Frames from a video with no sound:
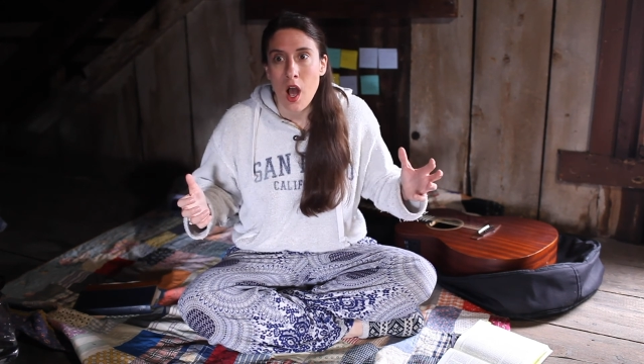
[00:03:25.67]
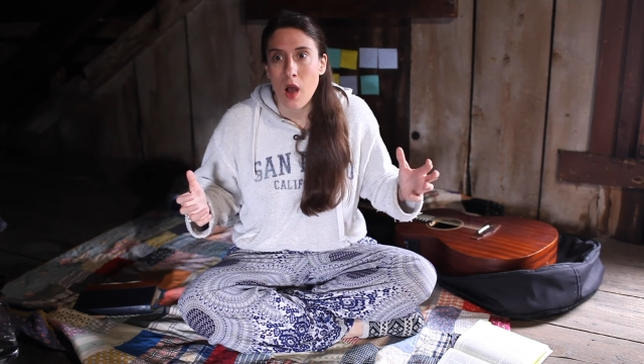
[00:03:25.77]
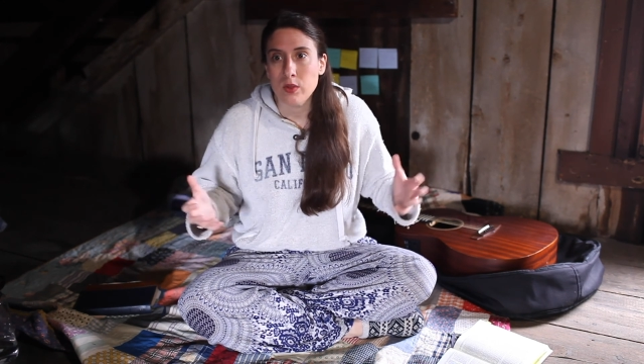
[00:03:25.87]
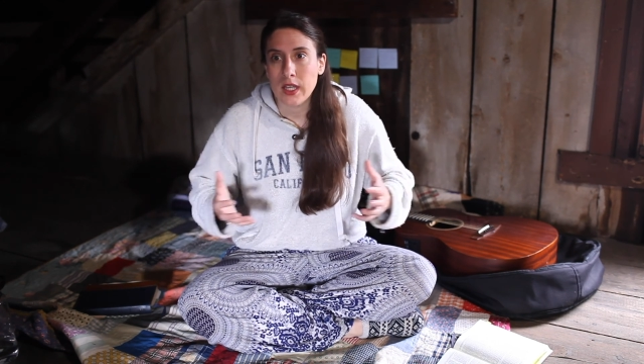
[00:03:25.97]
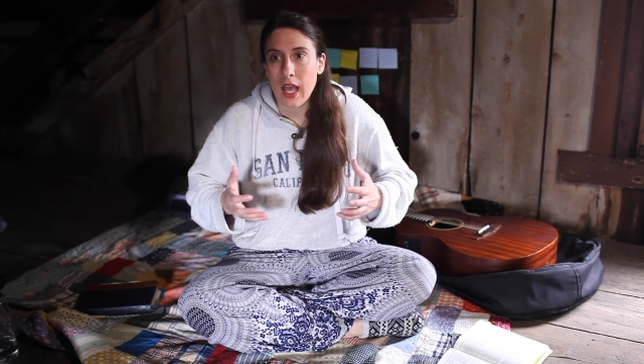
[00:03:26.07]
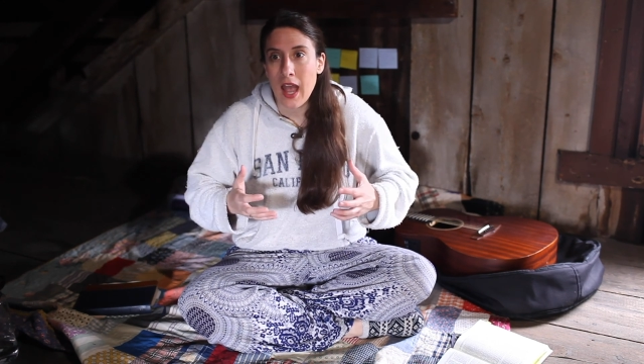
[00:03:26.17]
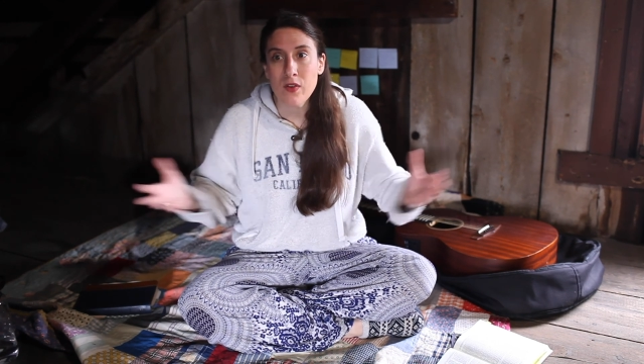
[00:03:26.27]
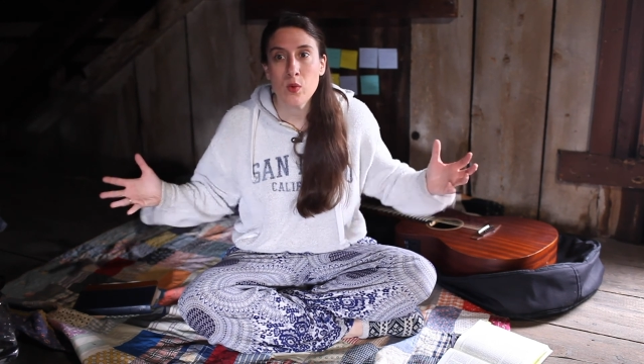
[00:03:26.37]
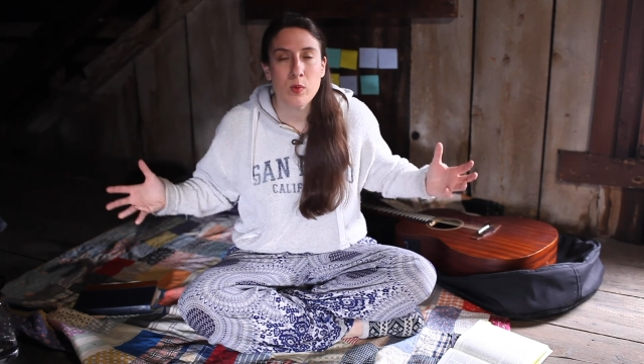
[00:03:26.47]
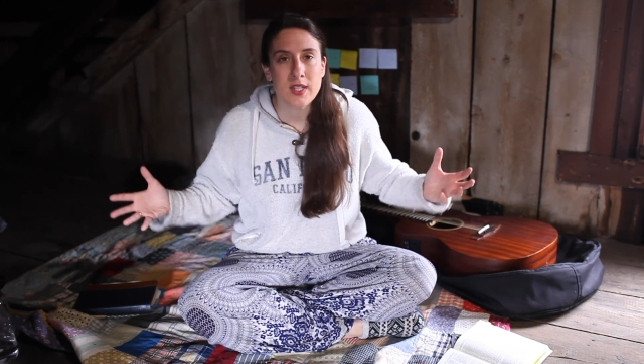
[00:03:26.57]
I was like,
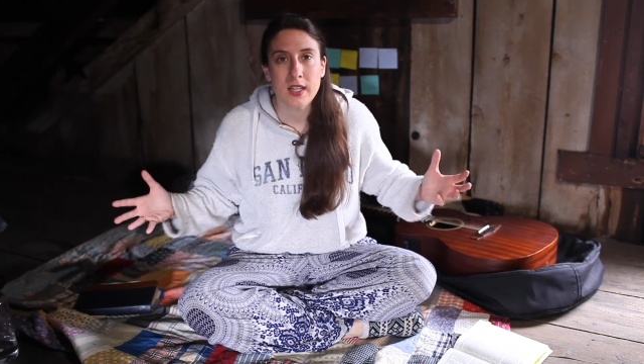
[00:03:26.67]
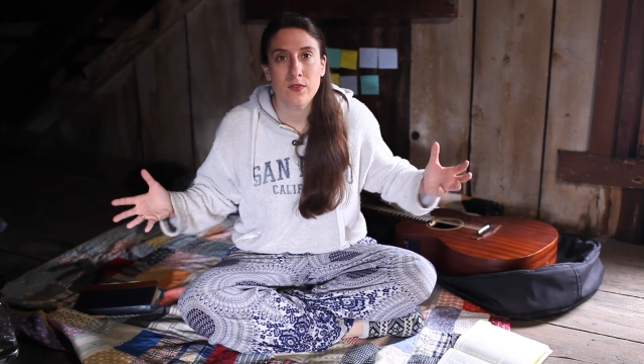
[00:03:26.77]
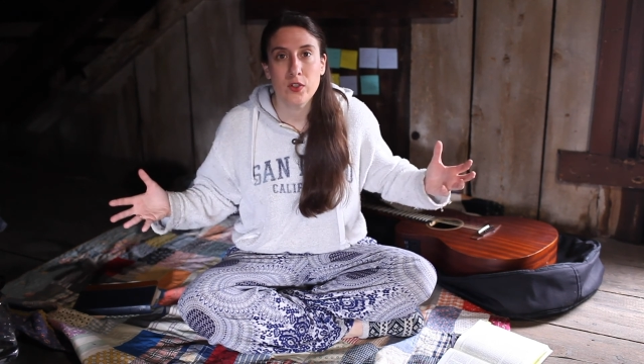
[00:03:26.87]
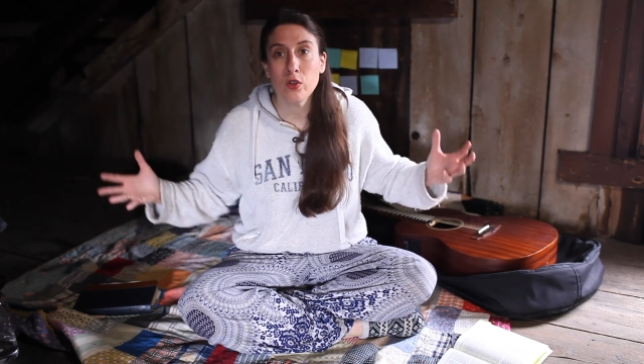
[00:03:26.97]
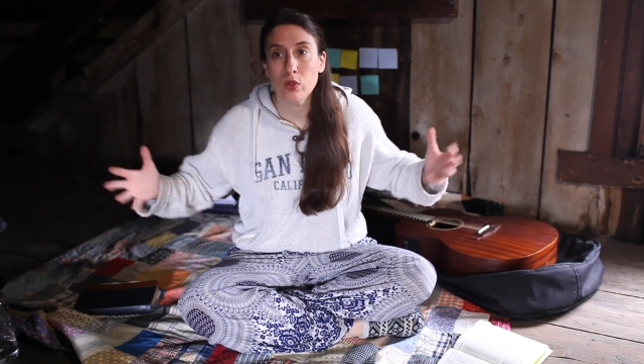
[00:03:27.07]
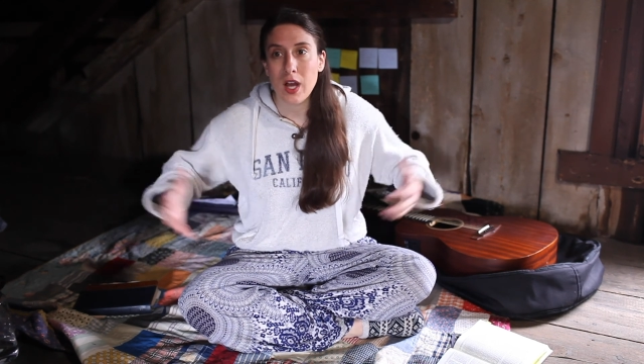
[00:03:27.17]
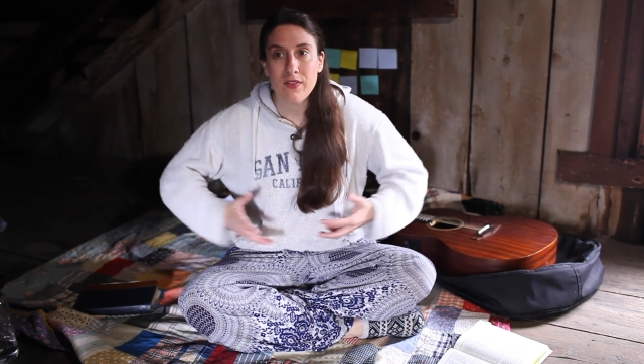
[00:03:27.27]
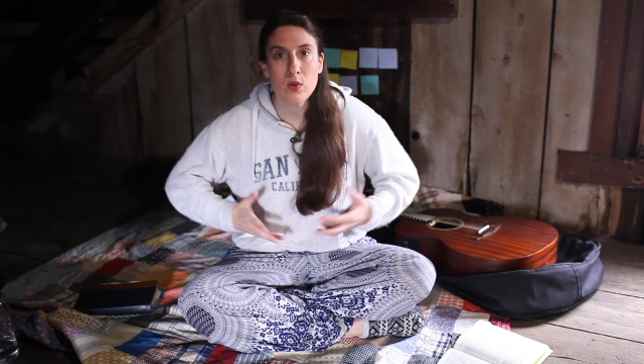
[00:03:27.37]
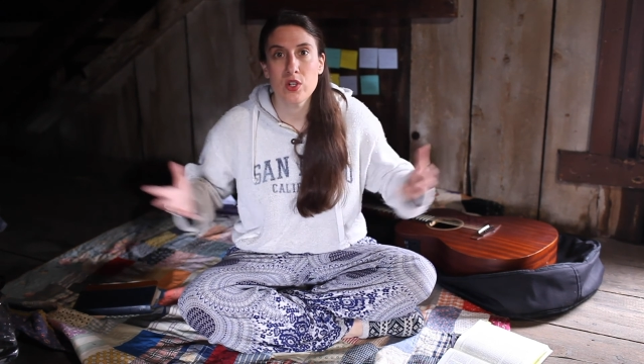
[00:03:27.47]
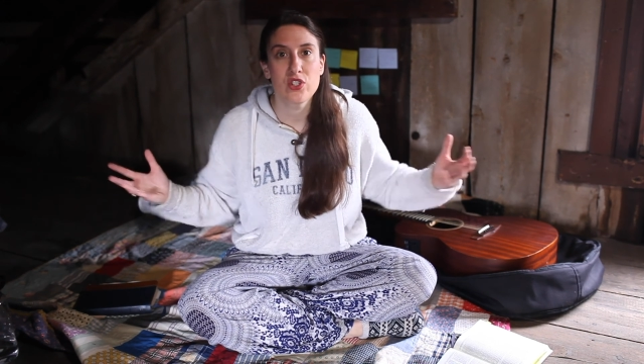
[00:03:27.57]
everyone was at the funeral,
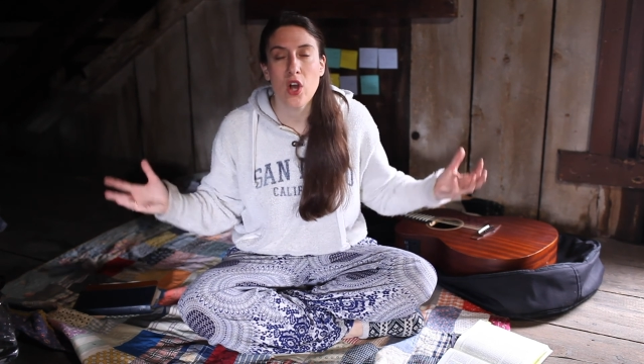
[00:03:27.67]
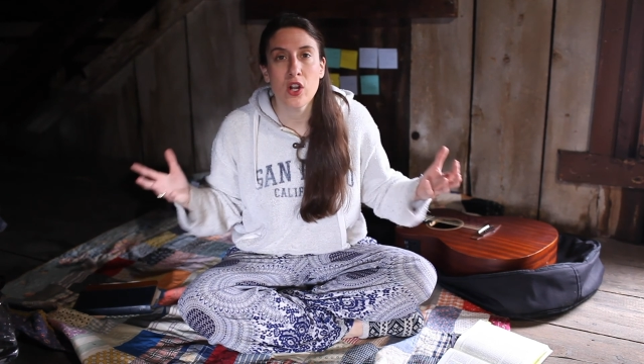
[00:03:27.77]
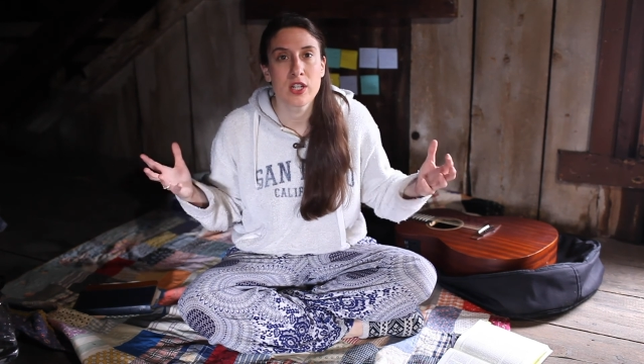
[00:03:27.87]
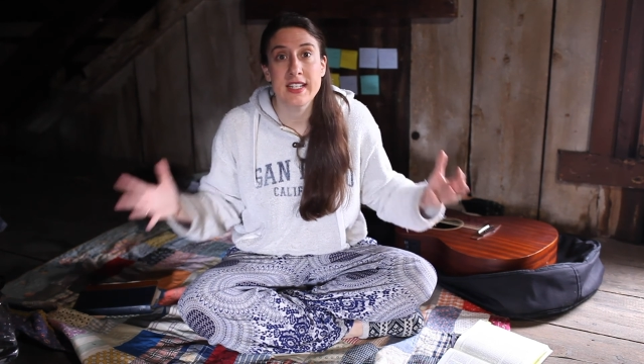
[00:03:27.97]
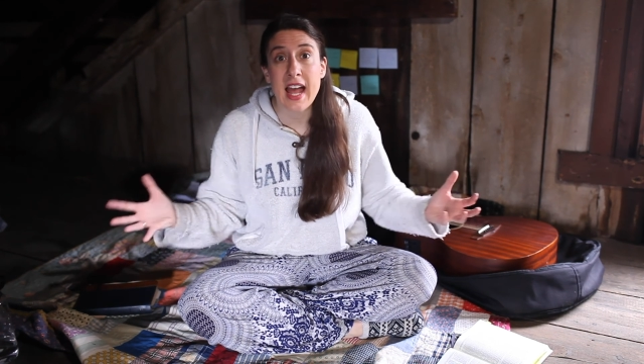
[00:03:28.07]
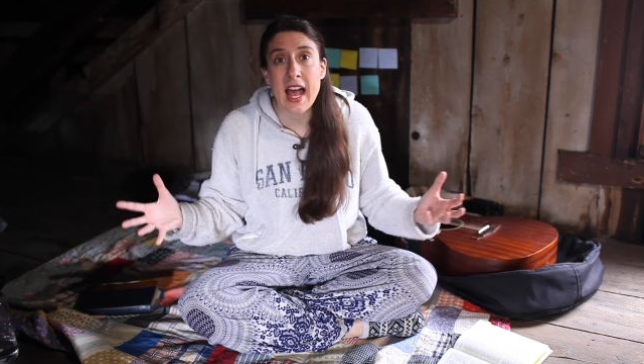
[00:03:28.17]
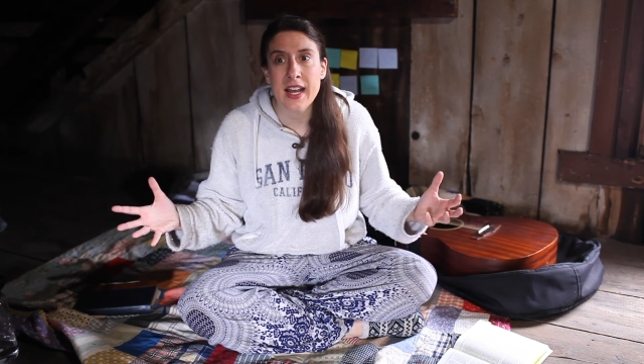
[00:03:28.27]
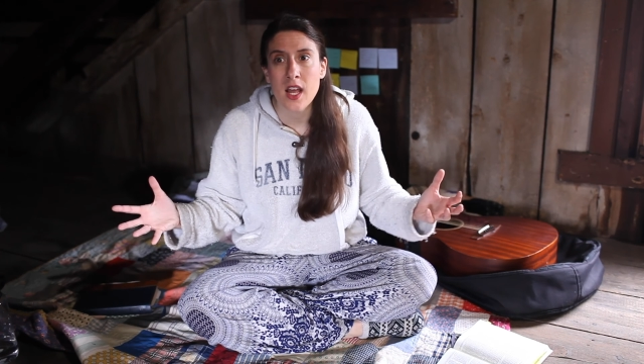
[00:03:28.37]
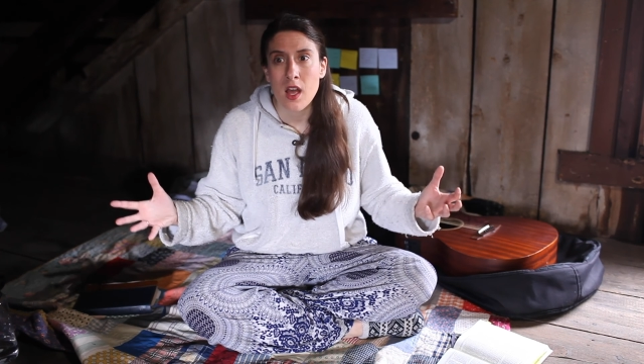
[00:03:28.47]
everyone saw her dead,